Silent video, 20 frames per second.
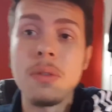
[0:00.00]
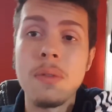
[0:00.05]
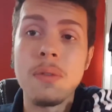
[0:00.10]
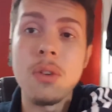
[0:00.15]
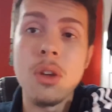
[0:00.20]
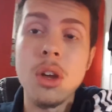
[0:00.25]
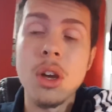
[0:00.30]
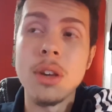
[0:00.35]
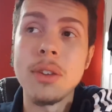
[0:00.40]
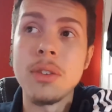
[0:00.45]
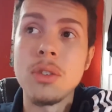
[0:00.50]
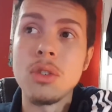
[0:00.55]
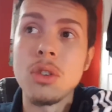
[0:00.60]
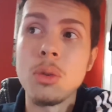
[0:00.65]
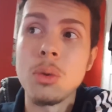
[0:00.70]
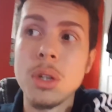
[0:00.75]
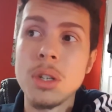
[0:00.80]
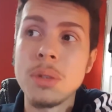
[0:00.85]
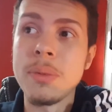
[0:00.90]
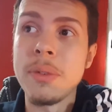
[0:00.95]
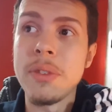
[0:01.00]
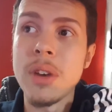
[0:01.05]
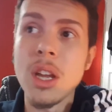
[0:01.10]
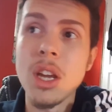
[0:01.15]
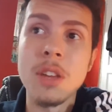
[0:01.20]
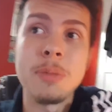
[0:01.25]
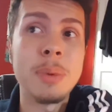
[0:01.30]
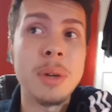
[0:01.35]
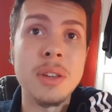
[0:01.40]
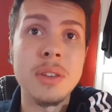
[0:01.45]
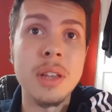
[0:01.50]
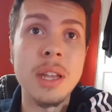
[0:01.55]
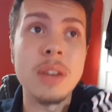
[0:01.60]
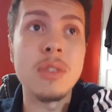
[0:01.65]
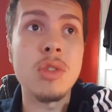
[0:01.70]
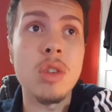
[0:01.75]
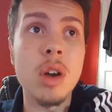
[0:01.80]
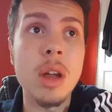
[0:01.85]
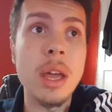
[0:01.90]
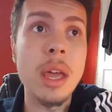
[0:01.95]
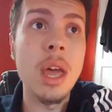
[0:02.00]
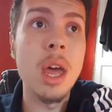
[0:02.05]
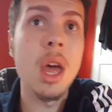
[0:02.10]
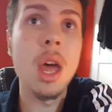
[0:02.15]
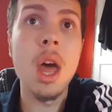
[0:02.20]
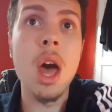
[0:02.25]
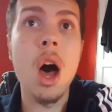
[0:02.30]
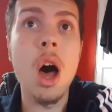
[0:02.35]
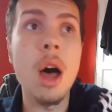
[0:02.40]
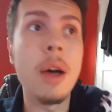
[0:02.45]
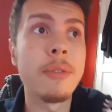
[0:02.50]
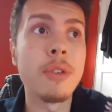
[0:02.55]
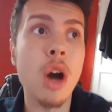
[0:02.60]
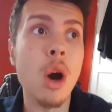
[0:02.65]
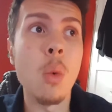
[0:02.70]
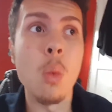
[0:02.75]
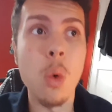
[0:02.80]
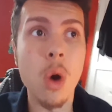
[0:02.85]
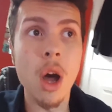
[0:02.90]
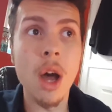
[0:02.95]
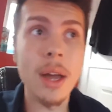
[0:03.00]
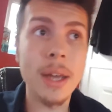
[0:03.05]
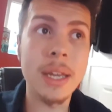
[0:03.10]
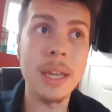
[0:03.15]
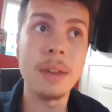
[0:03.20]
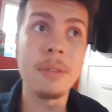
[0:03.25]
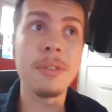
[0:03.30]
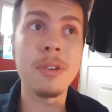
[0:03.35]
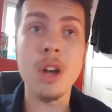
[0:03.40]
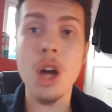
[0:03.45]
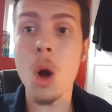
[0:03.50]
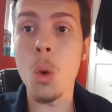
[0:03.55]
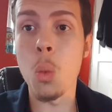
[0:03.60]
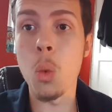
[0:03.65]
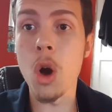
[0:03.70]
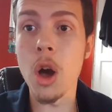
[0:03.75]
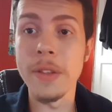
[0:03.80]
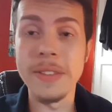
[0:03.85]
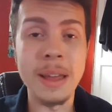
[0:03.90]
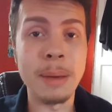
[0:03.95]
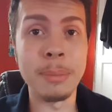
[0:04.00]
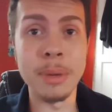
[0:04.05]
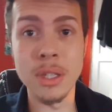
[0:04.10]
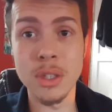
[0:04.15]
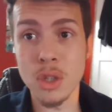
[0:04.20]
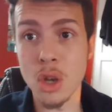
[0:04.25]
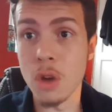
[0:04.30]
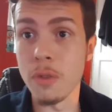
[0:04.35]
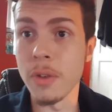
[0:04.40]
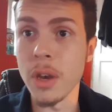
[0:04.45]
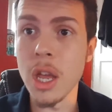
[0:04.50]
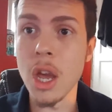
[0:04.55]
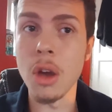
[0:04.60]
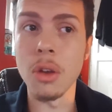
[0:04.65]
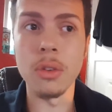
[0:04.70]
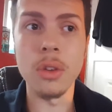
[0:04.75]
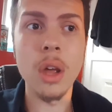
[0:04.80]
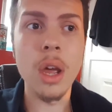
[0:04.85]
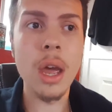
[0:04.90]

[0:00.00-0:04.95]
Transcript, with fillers: If you guys enjoy watching my videos, because literally, I've got to work, and if I've got to work, that means no videos.